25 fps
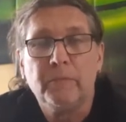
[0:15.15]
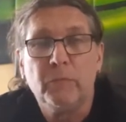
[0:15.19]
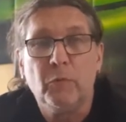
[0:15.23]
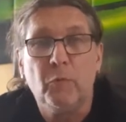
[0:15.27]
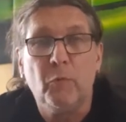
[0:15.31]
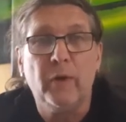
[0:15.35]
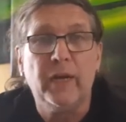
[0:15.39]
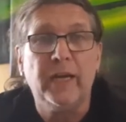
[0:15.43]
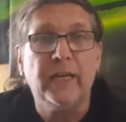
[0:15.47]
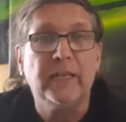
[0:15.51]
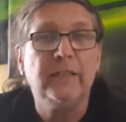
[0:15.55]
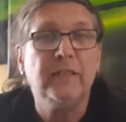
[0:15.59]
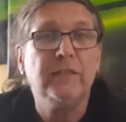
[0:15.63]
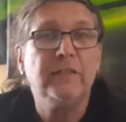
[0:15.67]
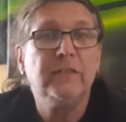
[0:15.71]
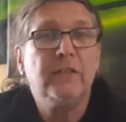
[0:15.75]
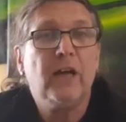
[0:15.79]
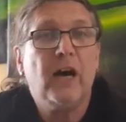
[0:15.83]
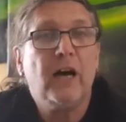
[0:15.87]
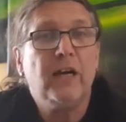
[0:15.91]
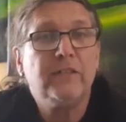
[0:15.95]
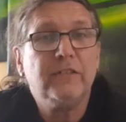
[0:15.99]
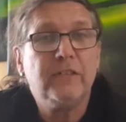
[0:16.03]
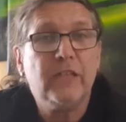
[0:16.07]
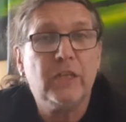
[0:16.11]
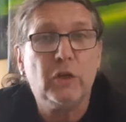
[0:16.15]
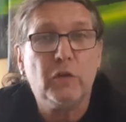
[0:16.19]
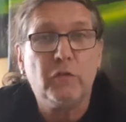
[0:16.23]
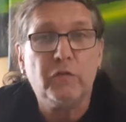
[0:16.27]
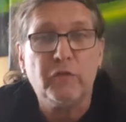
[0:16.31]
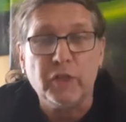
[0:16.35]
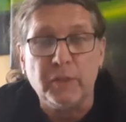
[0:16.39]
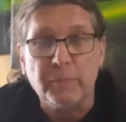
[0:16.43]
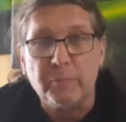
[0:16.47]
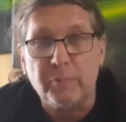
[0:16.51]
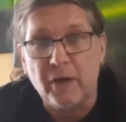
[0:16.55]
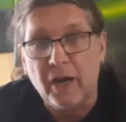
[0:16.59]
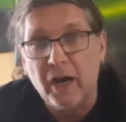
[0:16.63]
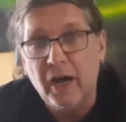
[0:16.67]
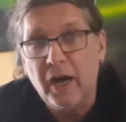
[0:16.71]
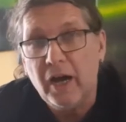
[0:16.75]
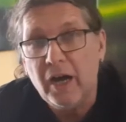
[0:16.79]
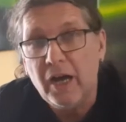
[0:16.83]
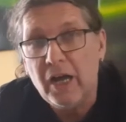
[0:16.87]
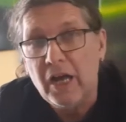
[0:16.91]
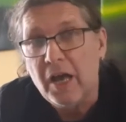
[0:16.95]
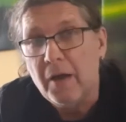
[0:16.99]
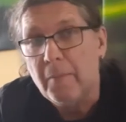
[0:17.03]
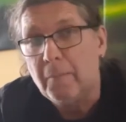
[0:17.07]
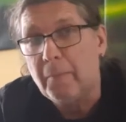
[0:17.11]
We're in the star sign of Libra,
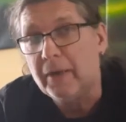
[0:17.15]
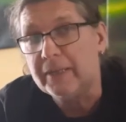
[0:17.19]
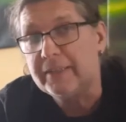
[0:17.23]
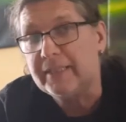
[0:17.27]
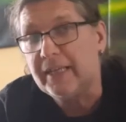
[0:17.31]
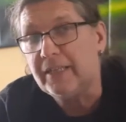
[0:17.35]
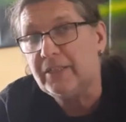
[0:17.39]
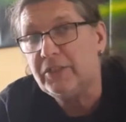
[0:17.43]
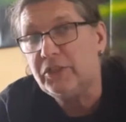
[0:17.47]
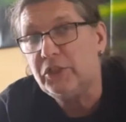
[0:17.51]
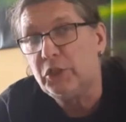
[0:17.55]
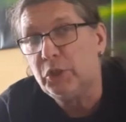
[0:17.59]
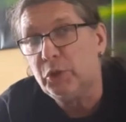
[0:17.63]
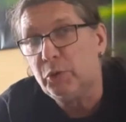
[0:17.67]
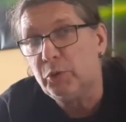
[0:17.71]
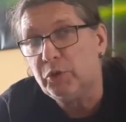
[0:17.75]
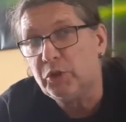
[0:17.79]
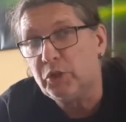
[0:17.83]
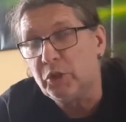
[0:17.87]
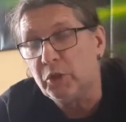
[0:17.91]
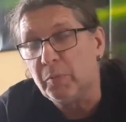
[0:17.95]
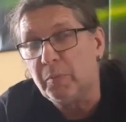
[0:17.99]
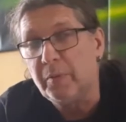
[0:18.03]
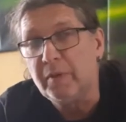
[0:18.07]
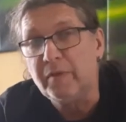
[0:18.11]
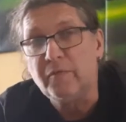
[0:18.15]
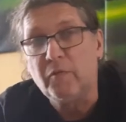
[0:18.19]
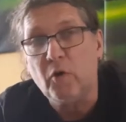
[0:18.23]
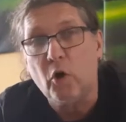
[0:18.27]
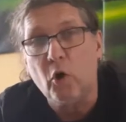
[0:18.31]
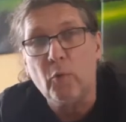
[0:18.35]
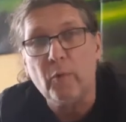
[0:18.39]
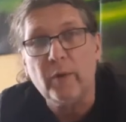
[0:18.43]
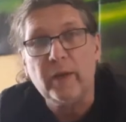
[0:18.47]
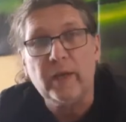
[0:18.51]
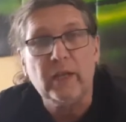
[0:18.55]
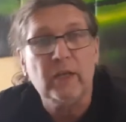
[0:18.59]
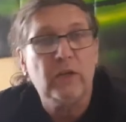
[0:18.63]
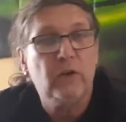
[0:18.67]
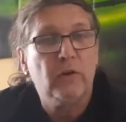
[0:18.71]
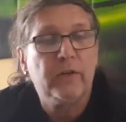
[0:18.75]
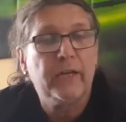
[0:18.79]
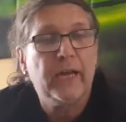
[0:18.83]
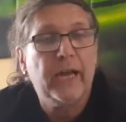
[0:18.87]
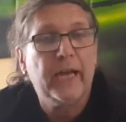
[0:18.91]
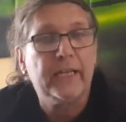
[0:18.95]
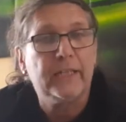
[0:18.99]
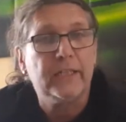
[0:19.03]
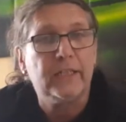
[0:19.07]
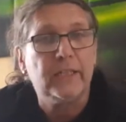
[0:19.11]
but as usual, before we
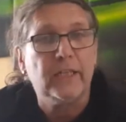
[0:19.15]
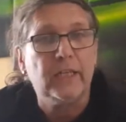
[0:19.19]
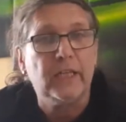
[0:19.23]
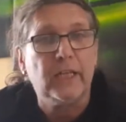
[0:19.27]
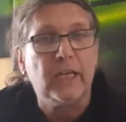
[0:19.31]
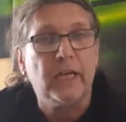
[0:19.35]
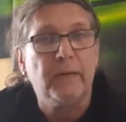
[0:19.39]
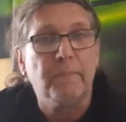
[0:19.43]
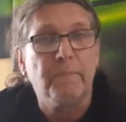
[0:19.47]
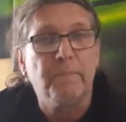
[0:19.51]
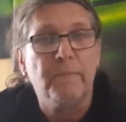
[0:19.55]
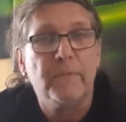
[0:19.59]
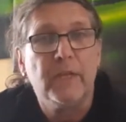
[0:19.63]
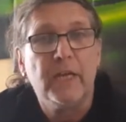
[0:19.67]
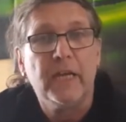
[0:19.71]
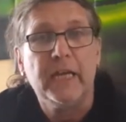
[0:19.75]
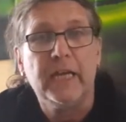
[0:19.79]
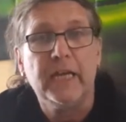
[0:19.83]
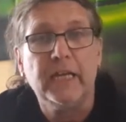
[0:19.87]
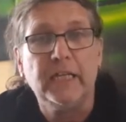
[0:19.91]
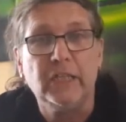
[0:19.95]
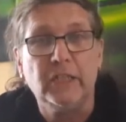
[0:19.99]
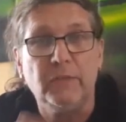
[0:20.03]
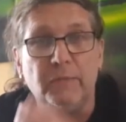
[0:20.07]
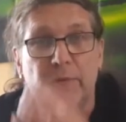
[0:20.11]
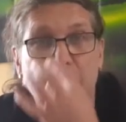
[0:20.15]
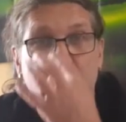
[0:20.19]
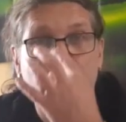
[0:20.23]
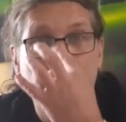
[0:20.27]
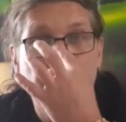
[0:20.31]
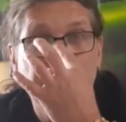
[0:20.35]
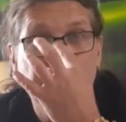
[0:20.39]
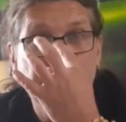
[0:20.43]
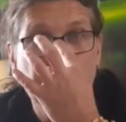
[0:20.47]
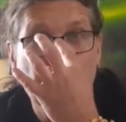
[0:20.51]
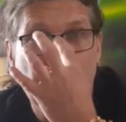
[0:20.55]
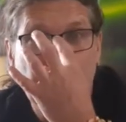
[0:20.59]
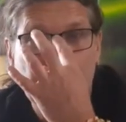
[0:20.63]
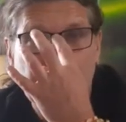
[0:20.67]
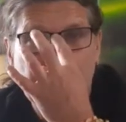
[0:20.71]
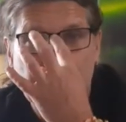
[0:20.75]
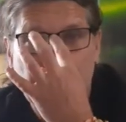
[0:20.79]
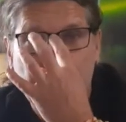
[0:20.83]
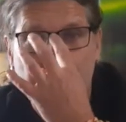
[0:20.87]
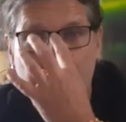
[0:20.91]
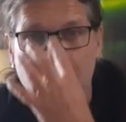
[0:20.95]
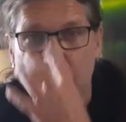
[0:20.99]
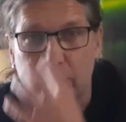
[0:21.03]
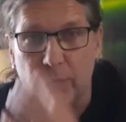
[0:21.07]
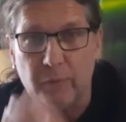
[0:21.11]
look at the um, individual star
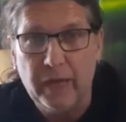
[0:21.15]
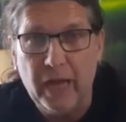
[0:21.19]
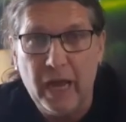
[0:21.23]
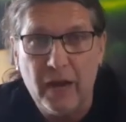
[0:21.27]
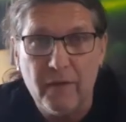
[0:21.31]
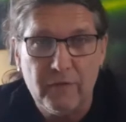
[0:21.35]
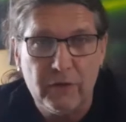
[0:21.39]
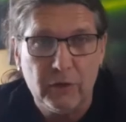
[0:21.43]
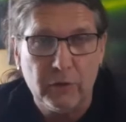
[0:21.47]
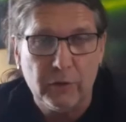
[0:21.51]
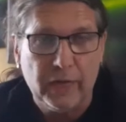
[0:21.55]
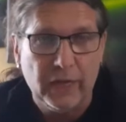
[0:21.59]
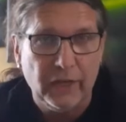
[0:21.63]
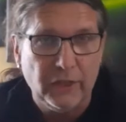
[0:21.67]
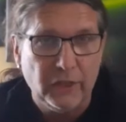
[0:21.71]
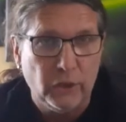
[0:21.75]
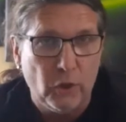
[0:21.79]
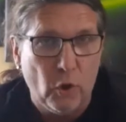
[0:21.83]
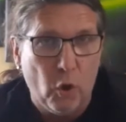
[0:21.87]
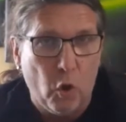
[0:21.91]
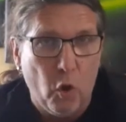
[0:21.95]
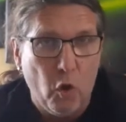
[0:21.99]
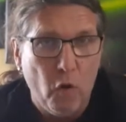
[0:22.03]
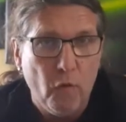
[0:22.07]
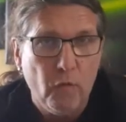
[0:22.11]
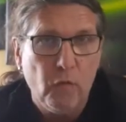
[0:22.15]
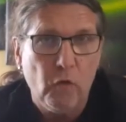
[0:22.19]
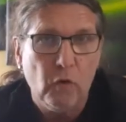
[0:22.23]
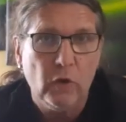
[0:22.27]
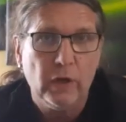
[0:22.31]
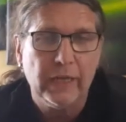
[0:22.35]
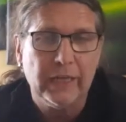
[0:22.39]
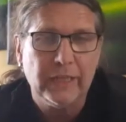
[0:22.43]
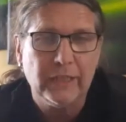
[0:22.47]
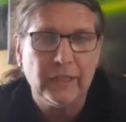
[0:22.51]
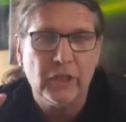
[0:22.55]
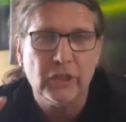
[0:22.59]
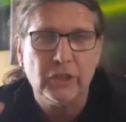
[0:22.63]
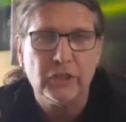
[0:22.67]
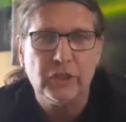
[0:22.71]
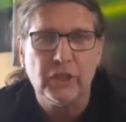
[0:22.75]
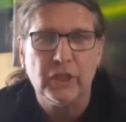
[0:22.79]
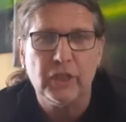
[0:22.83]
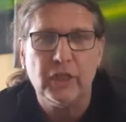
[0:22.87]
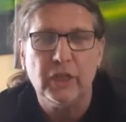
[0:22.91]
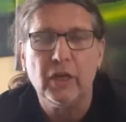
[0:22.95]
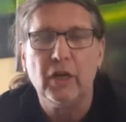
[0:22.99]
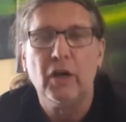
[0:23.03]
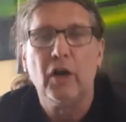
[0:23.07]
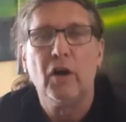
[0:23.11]
signs, we have a look at the overall
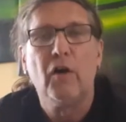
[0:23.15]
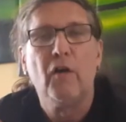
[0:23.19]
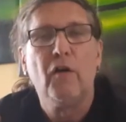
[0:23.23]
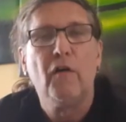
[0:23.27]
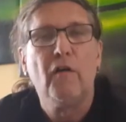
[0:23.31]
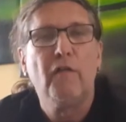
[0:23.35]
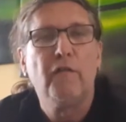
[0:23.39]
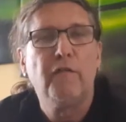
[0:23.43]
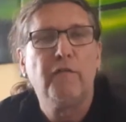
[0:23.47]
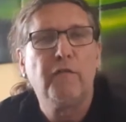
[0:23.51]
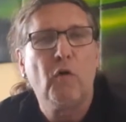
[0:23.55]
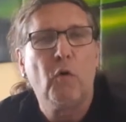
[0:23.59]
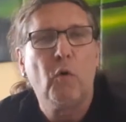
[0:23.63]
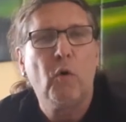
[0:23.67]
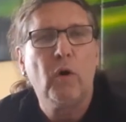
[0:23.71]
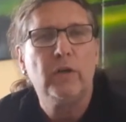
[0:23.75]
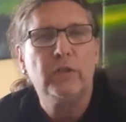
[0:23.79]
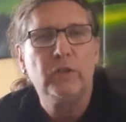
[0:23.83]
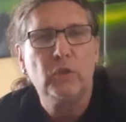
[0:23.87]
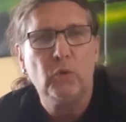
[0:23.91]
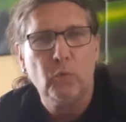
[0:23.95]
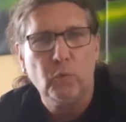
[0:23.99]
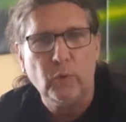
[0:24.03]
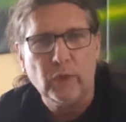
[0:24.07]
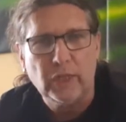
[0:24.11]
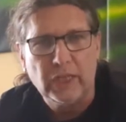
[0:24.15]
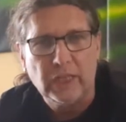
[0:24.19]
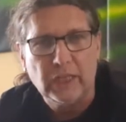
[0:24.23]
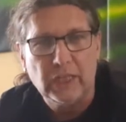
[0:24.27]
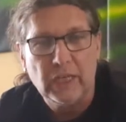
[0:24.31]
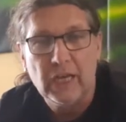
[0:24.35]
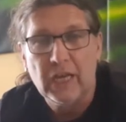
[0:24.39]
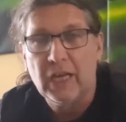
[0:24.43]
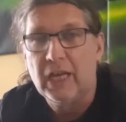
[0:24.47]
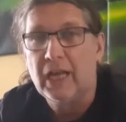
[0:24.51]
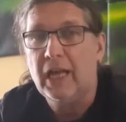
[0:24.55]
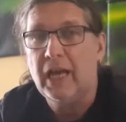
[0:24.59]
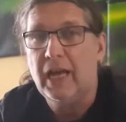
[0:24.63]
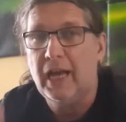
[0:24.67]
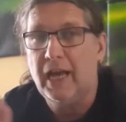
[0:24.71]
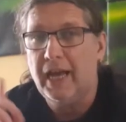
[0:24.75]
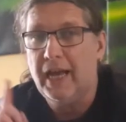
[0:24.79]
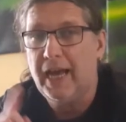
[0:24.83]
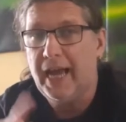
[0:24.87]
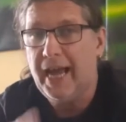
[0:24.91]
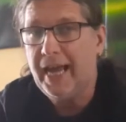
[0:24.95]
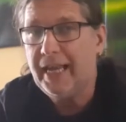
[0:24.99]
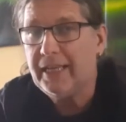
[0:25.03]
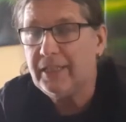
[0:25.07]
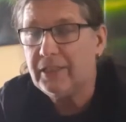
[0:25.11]
energy for the week
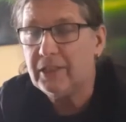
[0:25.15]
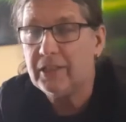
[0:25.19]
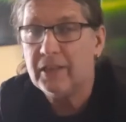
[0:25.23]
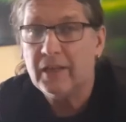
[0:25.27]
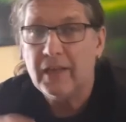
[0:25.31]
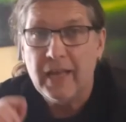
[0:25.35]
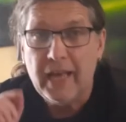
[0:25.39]
ahead.